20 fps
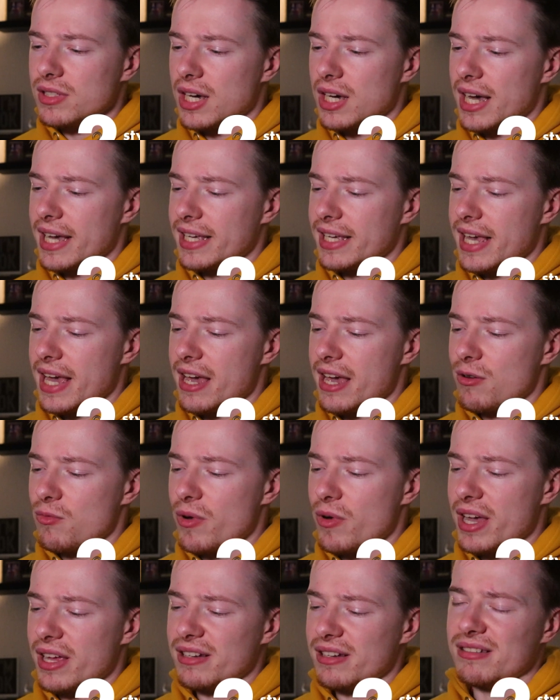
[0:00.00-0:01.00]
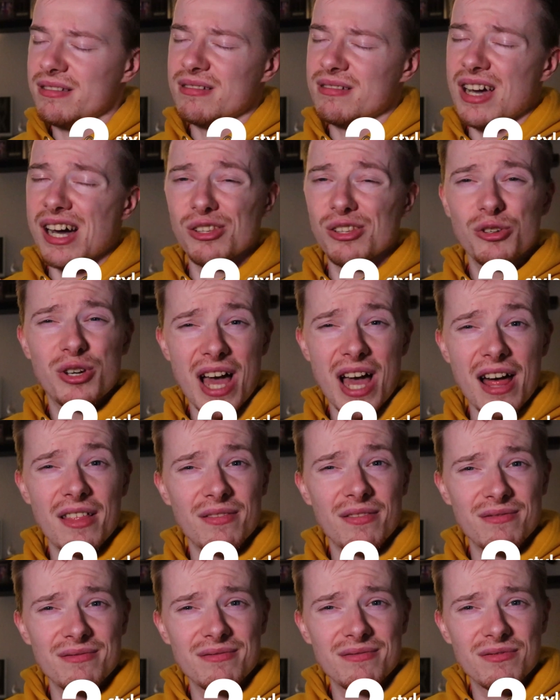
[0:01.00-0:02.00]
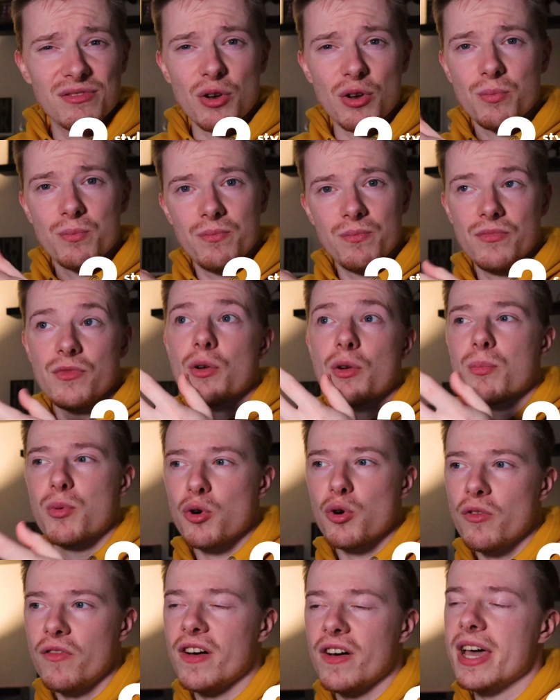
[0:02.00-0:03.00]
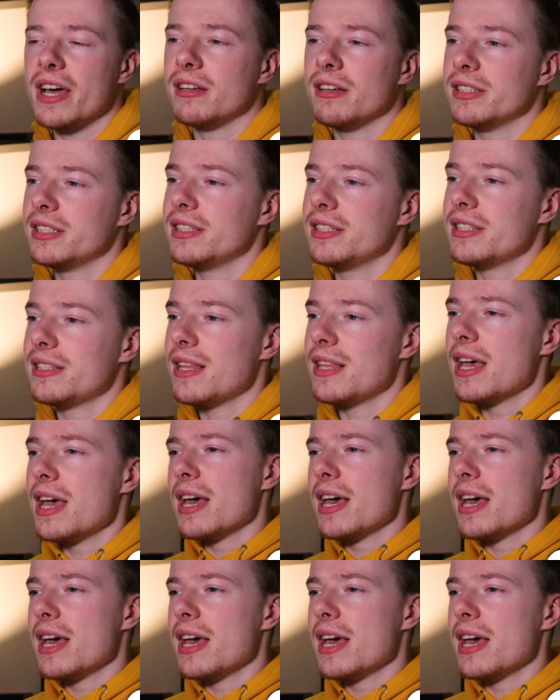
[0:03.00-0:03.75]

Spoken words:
that I get when I look at their profile and